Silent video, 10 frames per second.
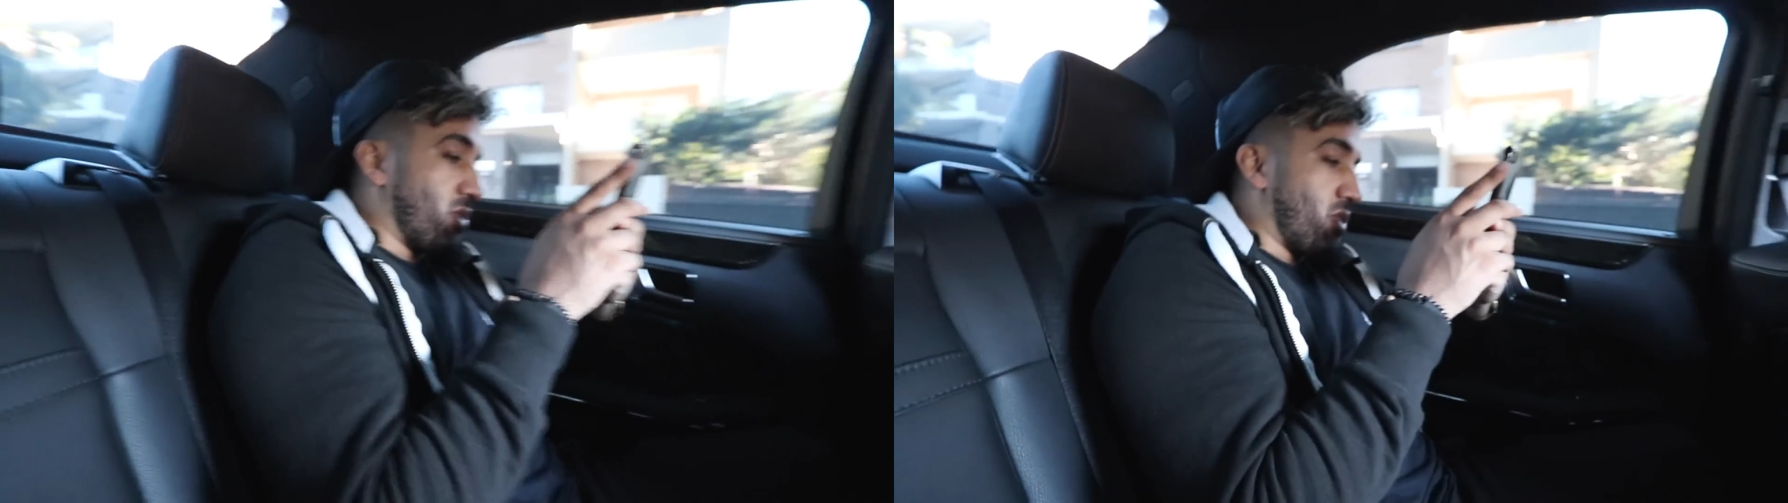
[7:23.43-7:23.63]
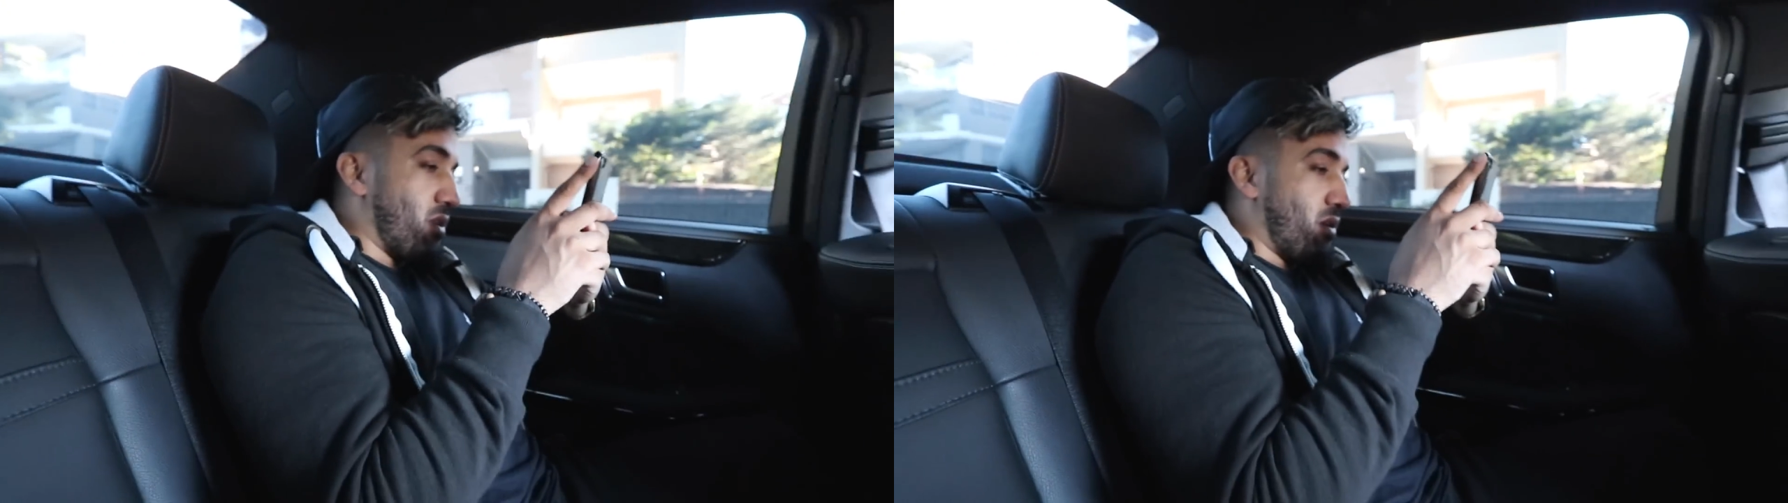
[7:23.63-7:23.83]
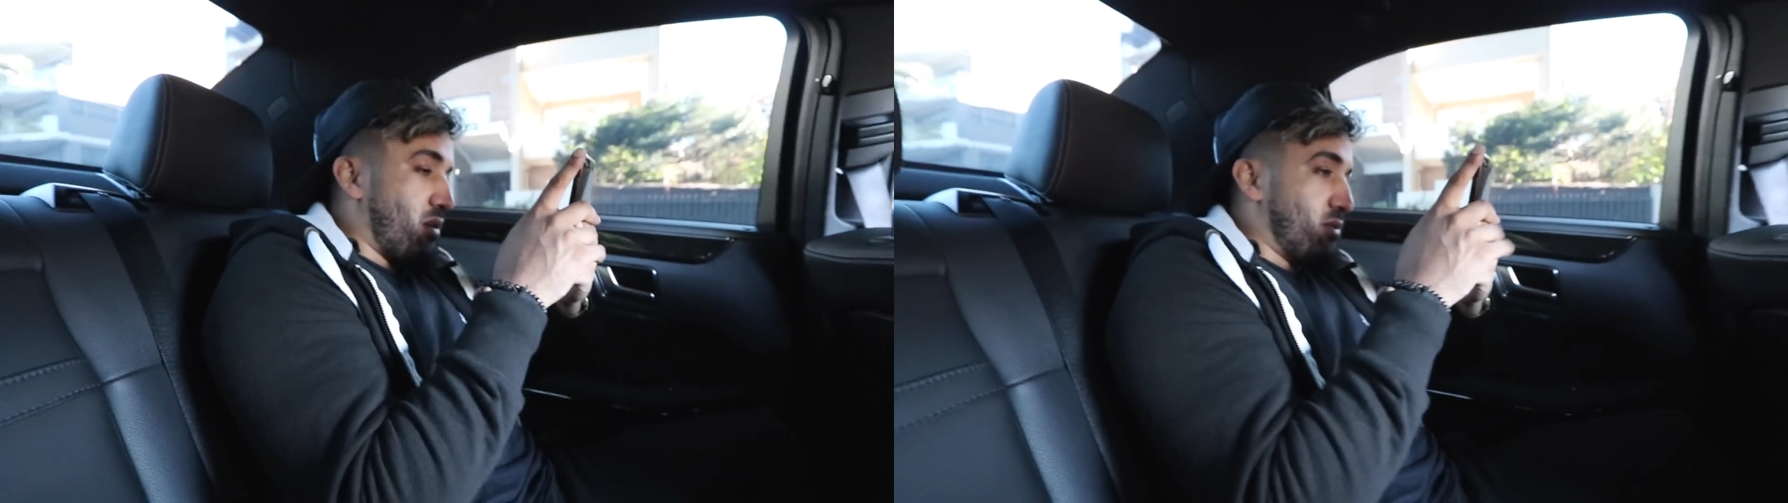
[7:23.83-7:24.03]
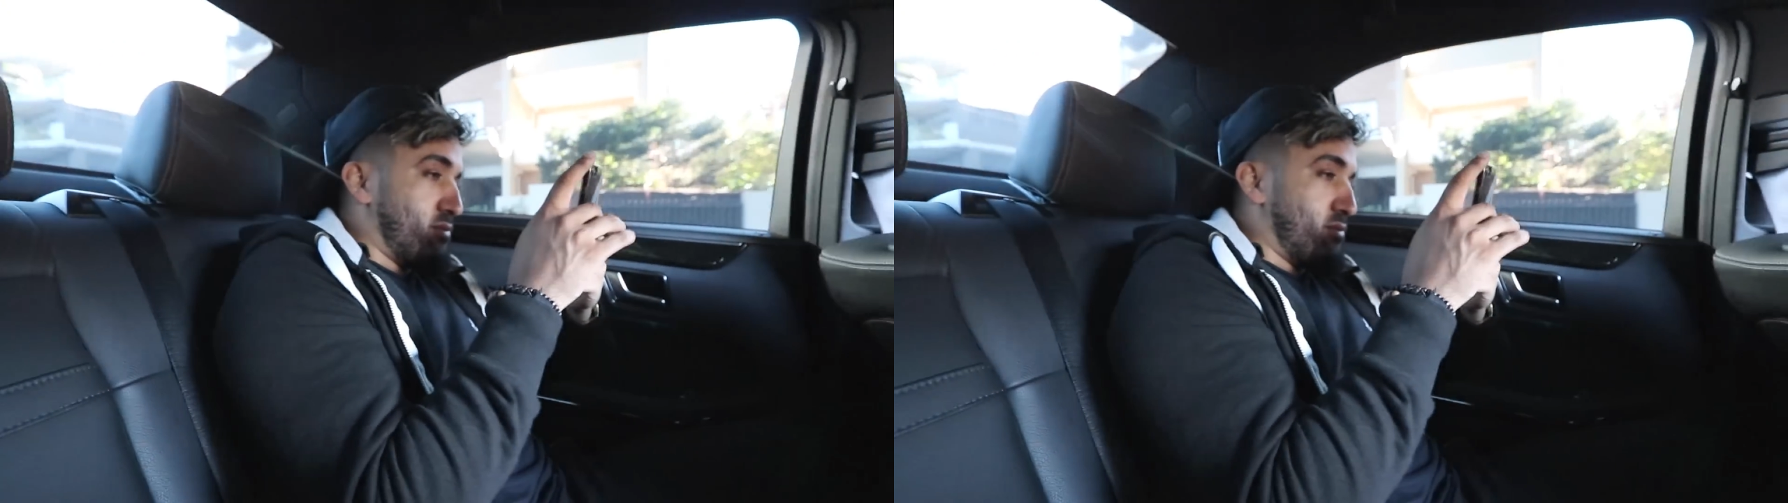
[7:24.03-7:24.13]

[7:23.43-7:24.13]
Uh-oh.